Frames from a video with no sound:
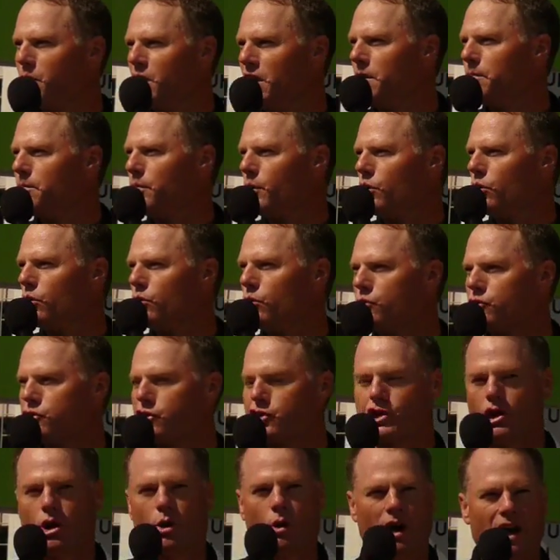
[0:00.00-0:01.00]
the people
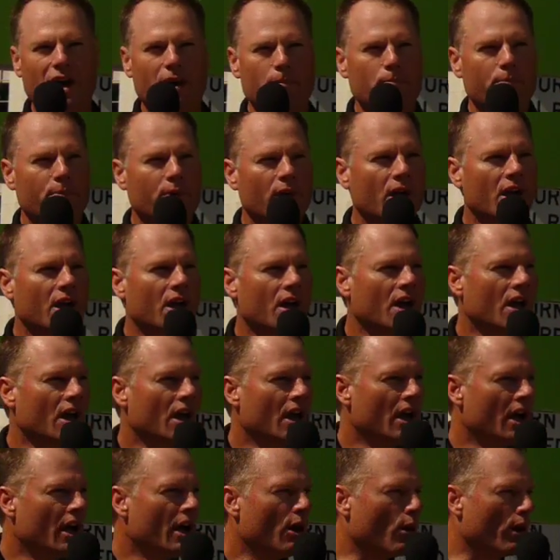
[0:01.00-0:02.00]
who show up
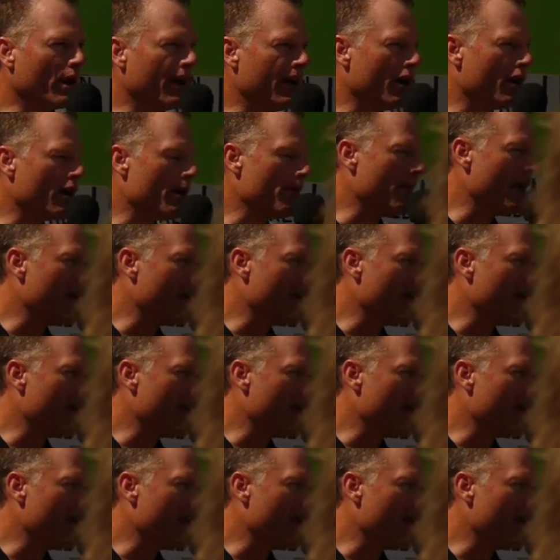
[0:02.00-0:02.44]
who are